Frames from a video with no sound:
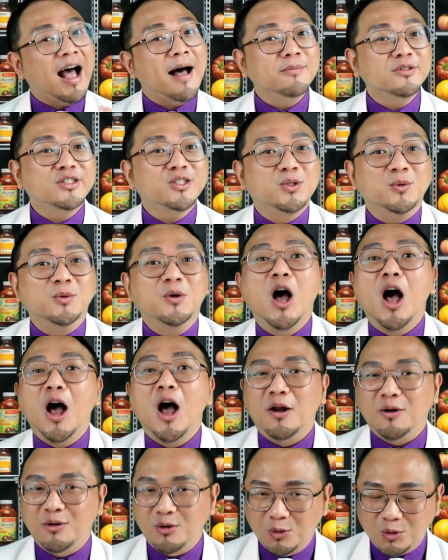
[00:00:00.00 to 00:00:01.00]
comes to
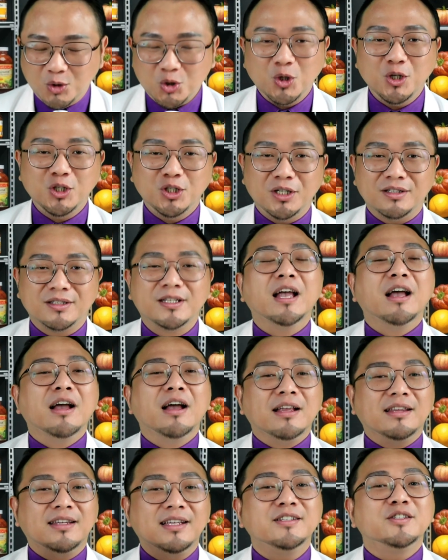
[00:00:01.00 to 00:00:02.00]
nutrition,
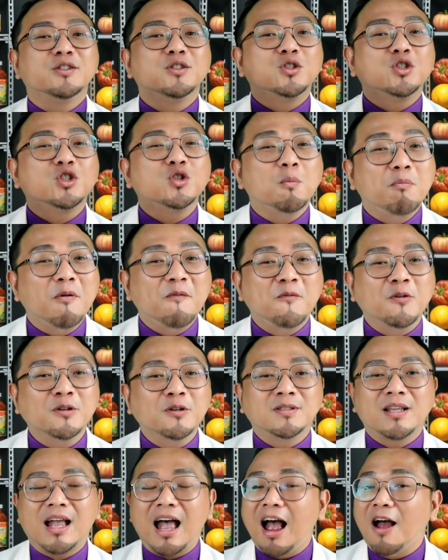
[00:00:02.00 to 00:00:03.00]
these
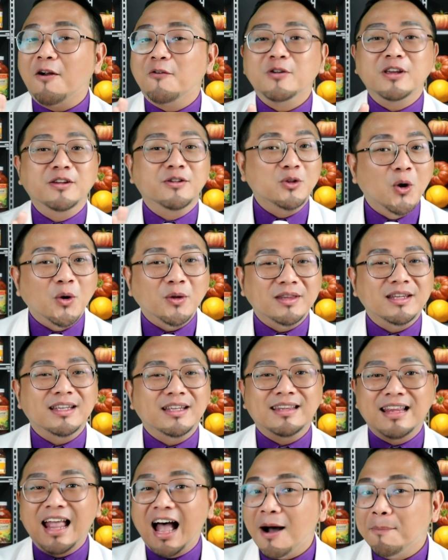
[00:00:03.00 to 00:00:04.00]
superfoods are renowned
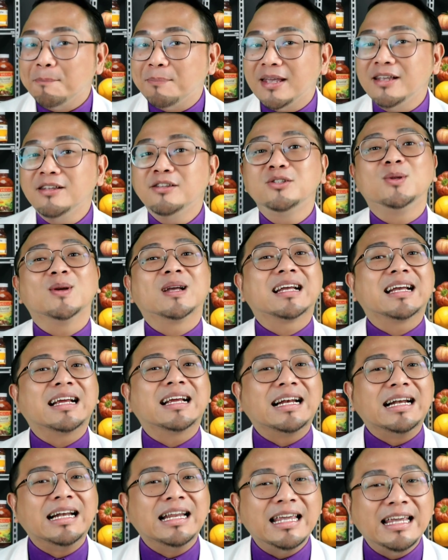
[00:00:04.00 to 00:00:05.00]
in helping to
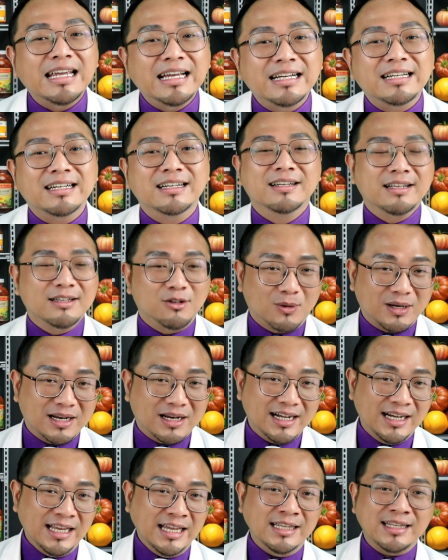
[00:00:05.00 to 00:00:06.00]

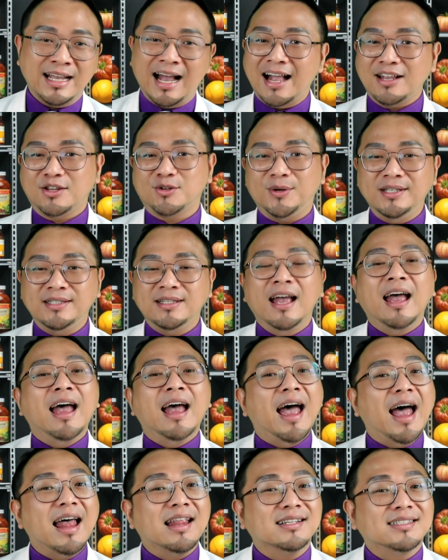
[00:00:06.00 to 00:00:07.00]
clean arteries,
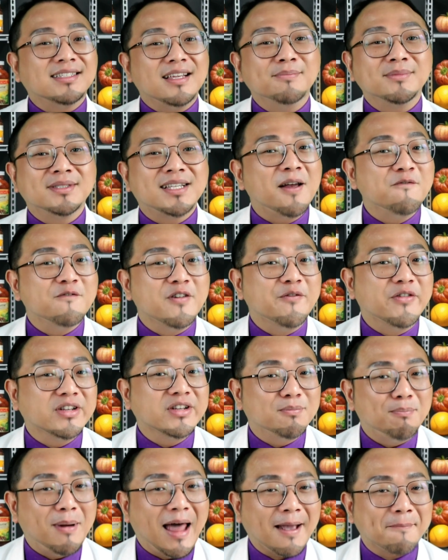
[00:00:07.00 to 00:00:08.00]
at the same time
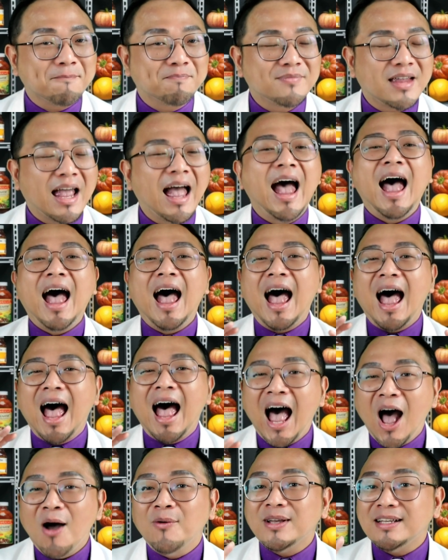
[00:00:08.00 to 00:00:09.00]
reverse plaque.
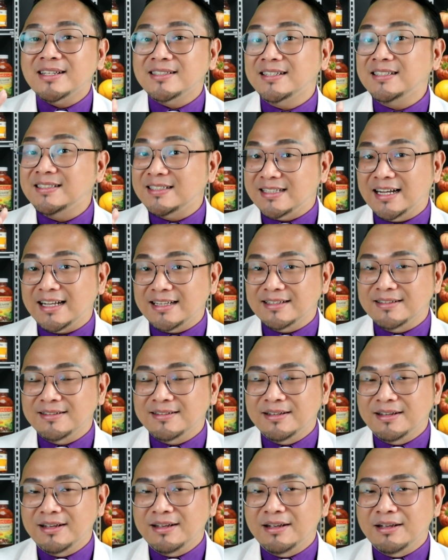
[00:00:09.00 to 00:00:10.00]
How is this
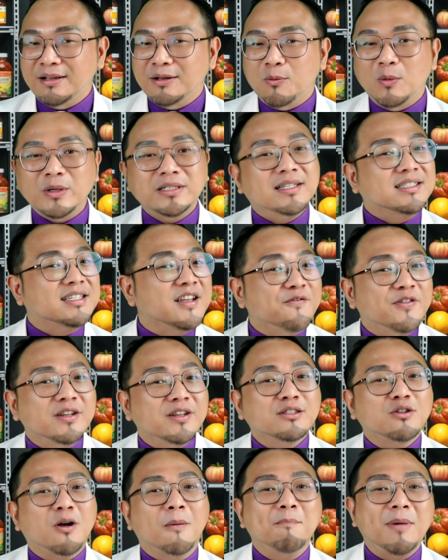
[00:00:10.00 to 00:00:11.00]
done? What's the
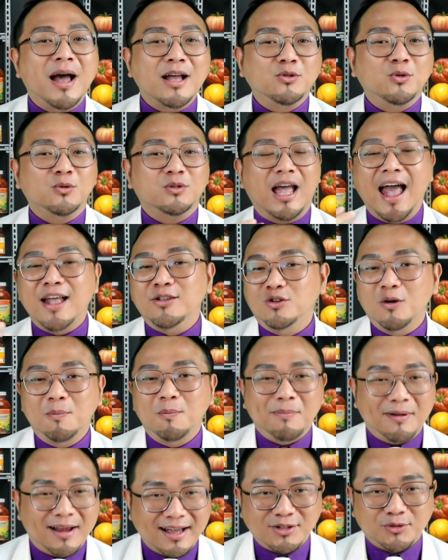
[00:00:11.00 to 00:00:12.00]
difference compared to the
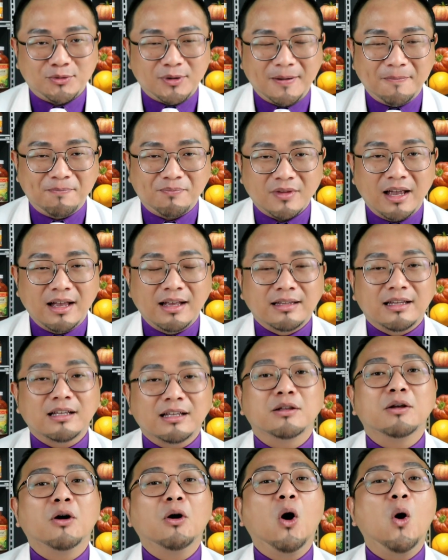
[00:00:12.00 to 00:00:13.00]
angioplasty?
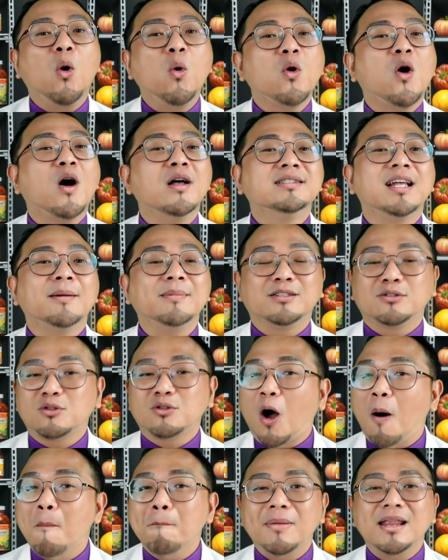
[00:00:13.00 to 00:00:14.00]
The whole concept is
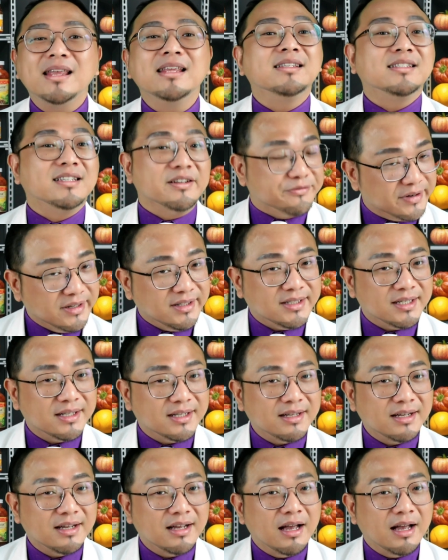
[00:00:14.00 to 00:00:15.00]
completely
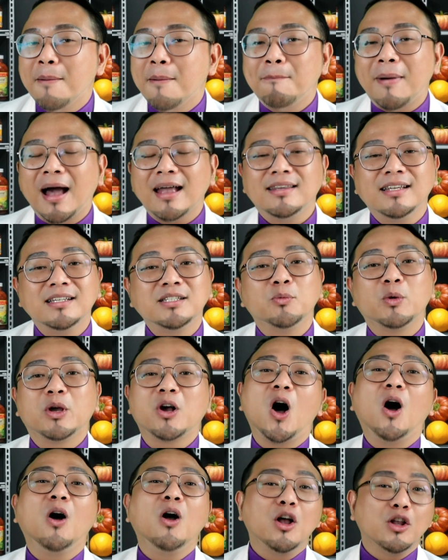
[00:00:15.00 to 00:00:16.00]
different. By this we
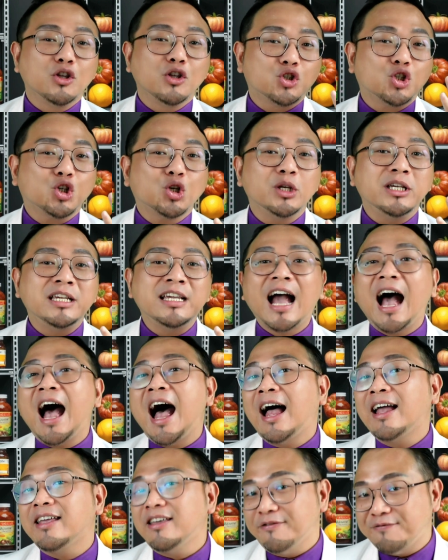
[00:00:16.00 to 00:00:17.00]
call
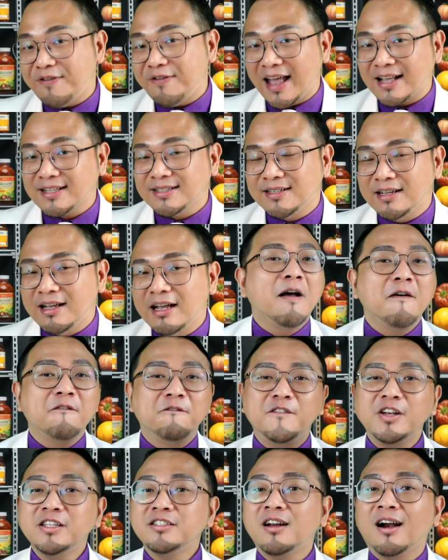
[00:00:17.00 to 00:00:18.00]
3R effects.
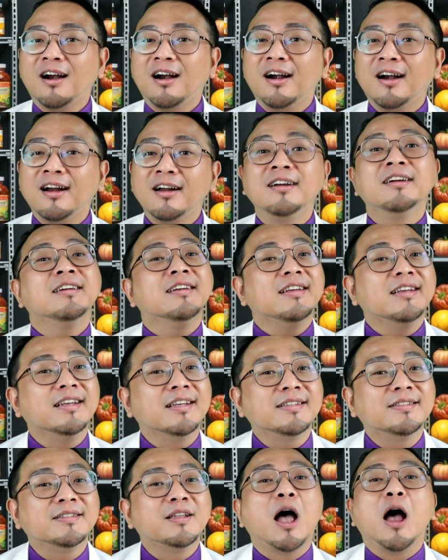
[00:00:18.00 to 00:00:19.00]
First R
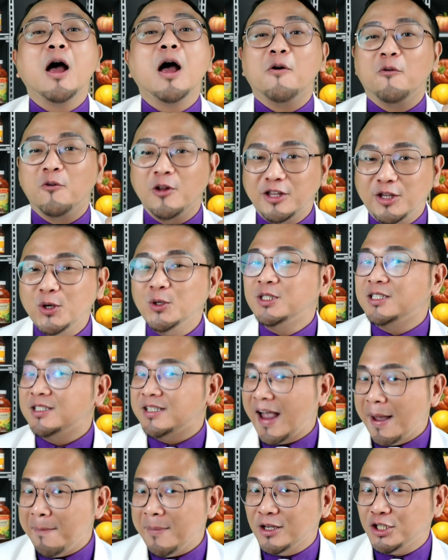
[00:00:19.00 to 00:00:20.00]
is
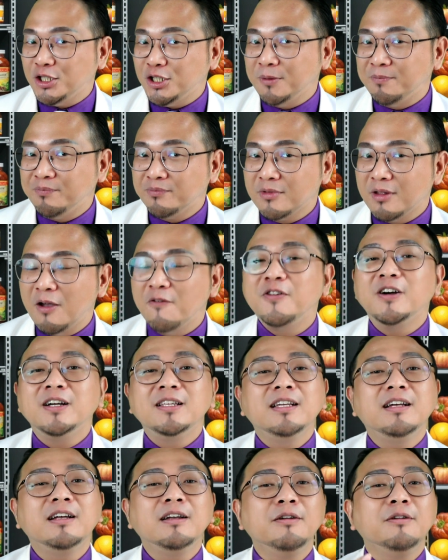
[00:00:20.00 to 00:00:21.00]
reduce damage,
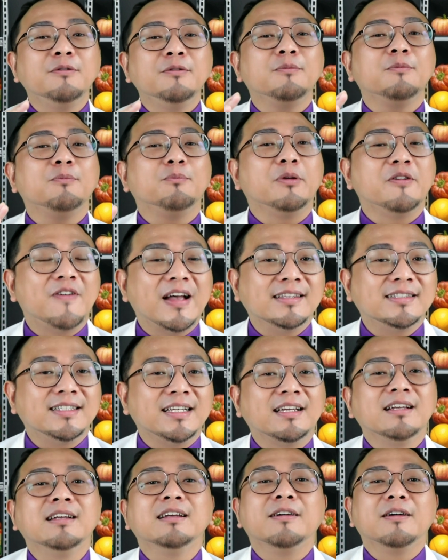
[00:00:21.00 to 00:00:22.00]
further
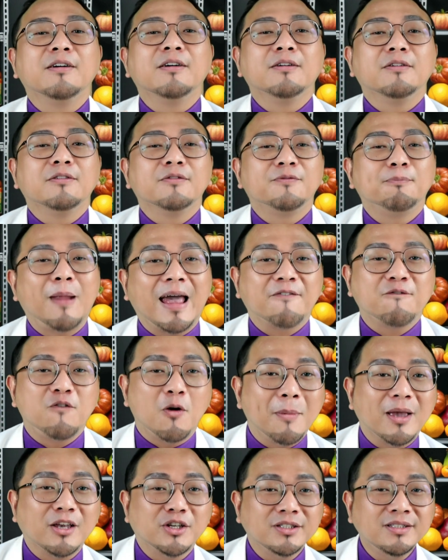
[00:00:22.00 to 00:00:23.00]
preventing
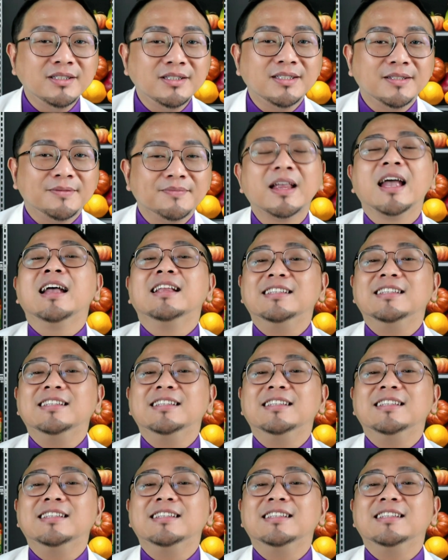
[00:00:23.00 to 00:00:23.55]
plaque formation.